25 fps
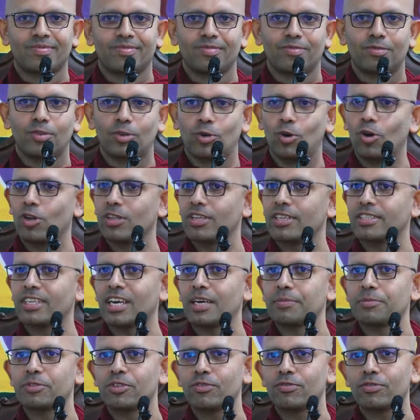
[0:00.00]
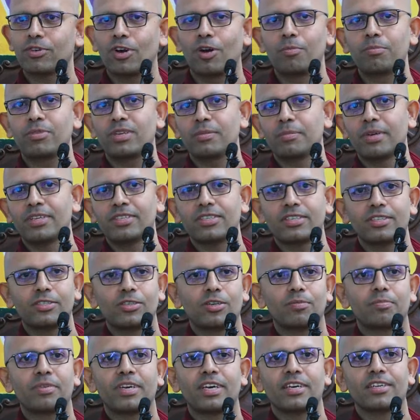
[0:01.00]
For all the times you've complimented
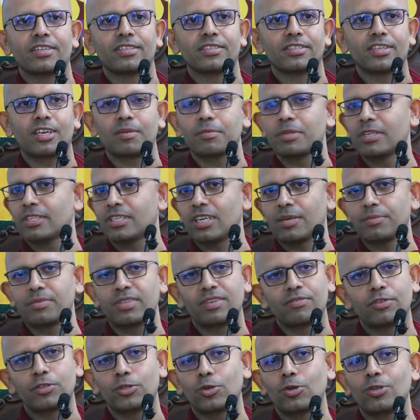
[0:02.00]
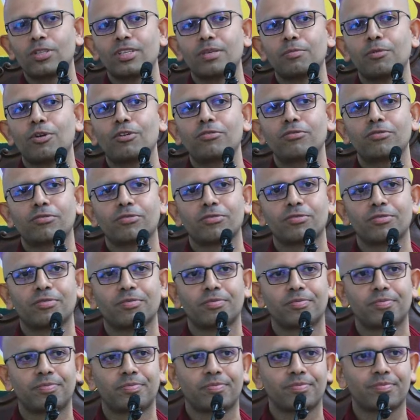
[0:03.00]
your parents, how many times have you told them off?
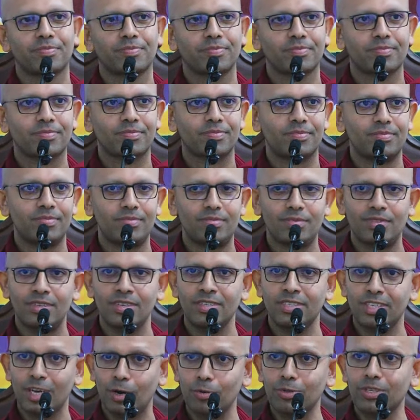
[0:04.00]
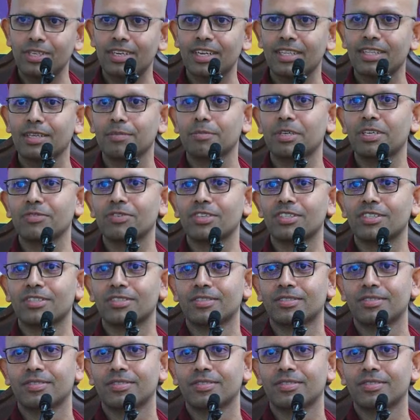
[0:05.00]
Shouted at them, even.